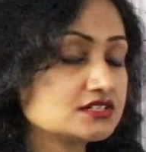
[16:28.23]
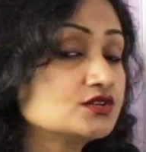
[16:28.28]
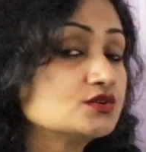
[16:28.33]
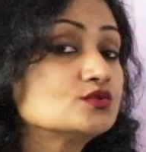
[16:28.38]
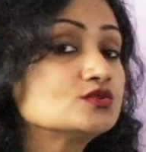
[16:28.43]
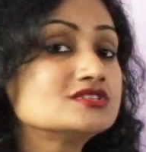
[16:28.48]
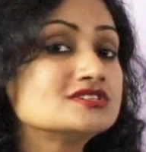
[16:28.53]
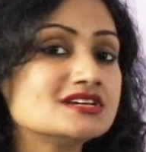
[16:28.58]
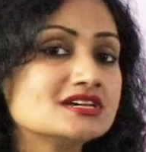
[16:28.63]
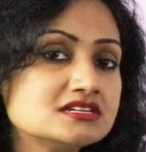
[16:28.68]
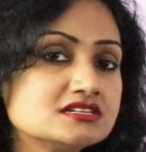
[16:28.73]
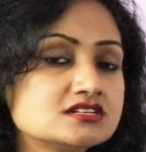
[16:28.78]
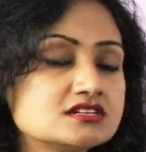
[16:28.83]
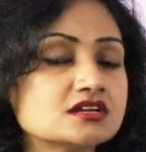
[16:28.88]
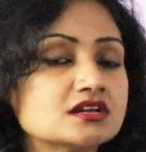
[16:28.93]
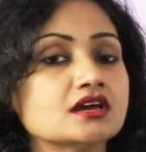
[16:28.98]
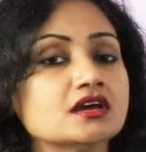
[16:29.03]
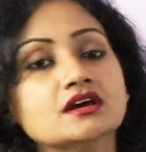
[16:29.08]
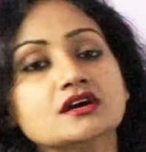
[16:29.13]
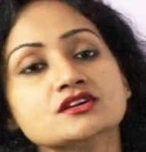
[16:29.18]
You did
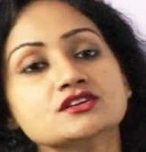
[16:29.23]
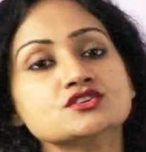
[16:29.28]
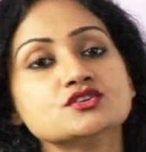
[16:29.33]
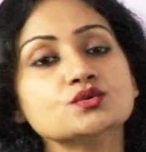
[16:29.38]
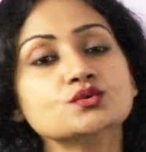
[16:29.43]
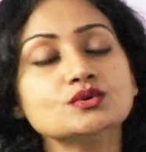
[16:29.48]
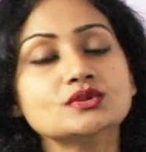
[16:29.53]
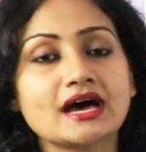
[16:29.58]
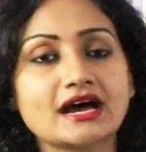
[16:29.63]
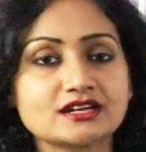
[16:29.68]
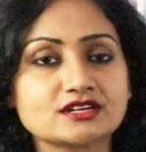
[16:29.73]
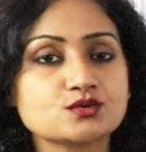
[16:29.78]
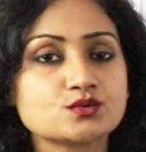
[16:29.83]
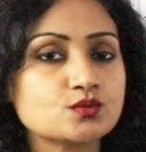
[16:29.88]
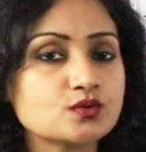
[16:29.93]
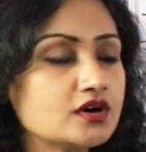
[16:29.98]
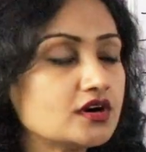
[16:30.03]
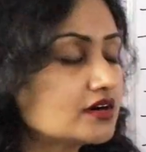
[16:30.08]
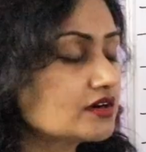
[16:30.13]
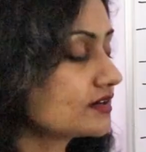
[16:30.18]
do that
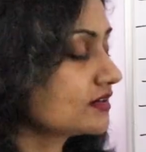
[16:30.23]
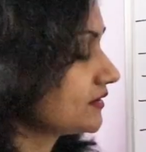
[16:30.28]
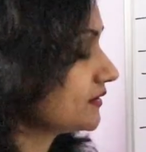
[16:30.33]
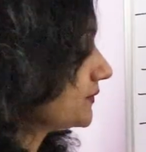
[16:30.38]
work.